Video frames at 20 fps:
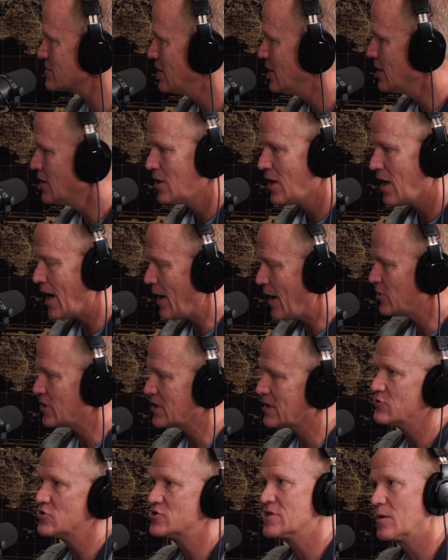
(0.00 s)
I'm going to
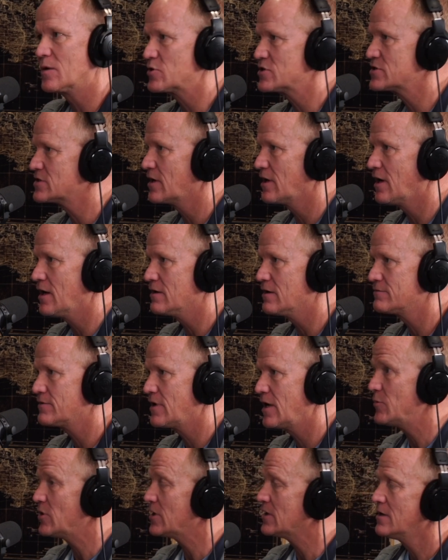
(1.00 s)
give you 10% off.
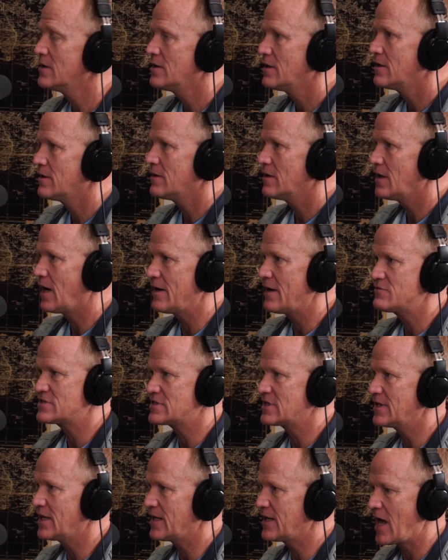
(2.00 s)
I mean, I've
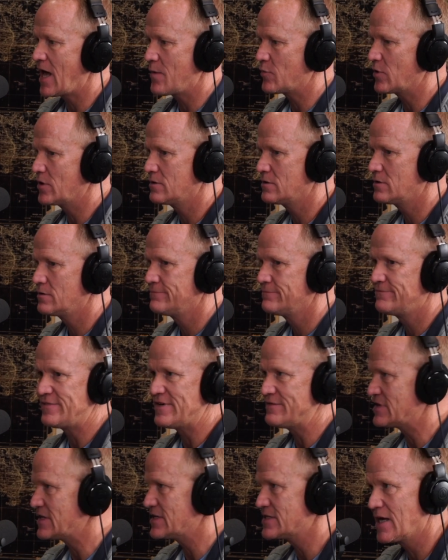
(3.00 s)
seen that happen
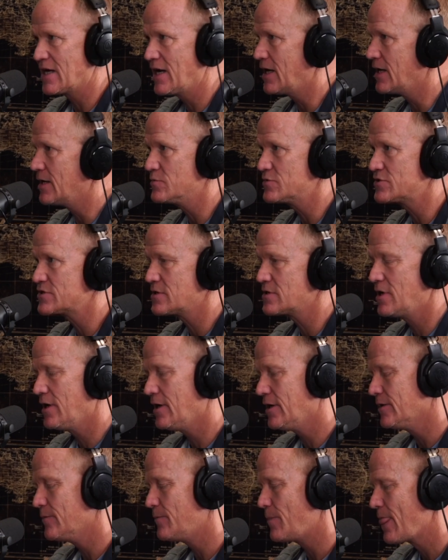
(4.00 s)
50 times.
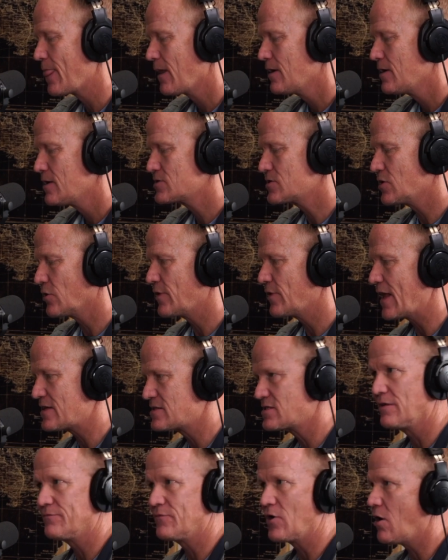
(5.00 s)
So that
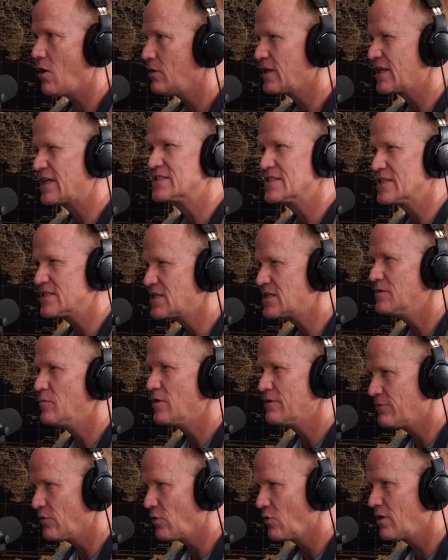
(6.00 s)
stuff all existed
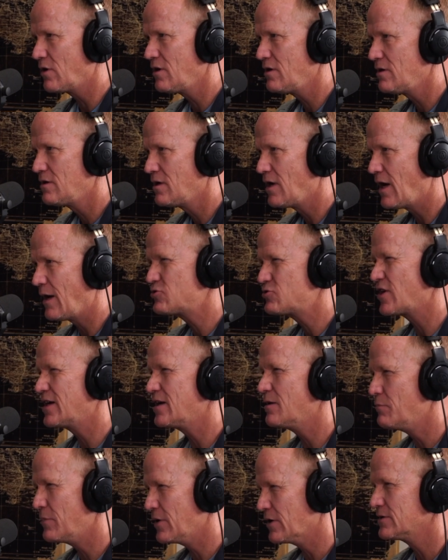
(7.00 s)
before. I'm trying
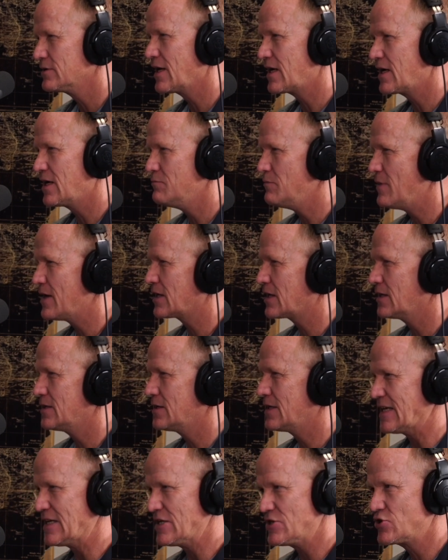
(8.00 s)
to build on it and make it
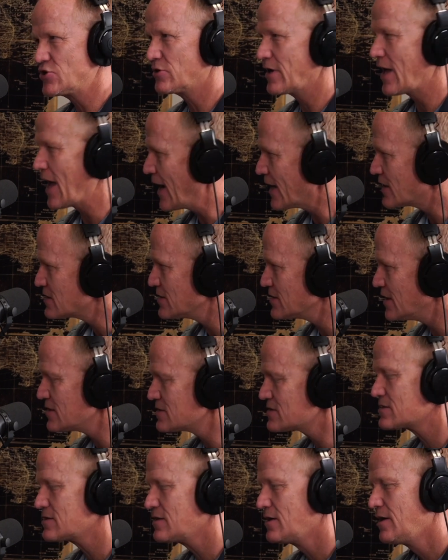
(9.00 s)
easier to
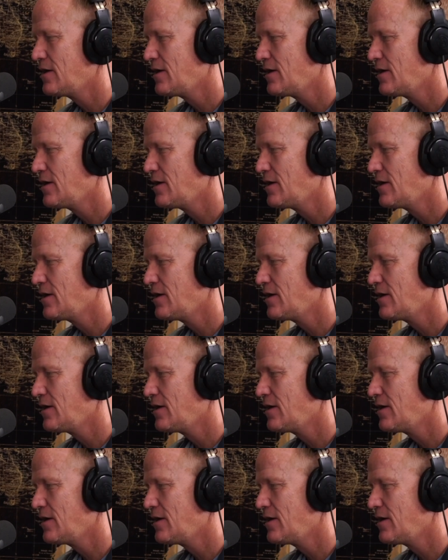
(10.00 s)
access.